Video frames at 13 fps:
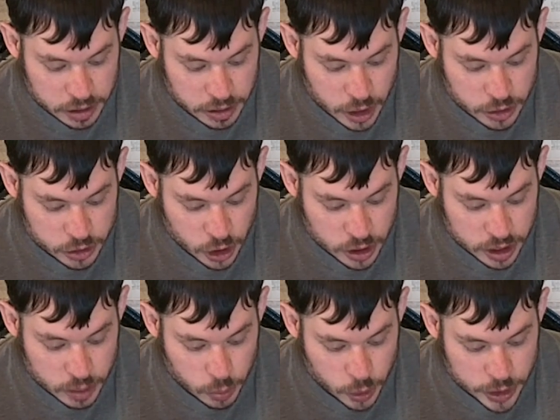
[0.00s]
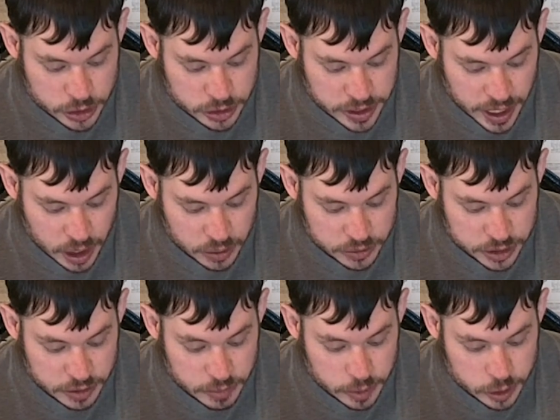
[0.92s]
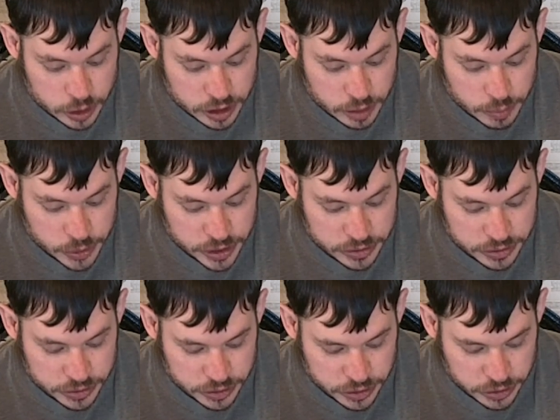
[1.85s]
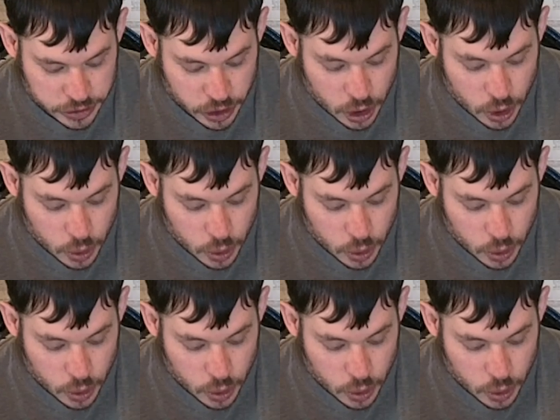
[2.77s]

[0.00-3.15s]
Their dark embroidered gowns give them the look of priestesses.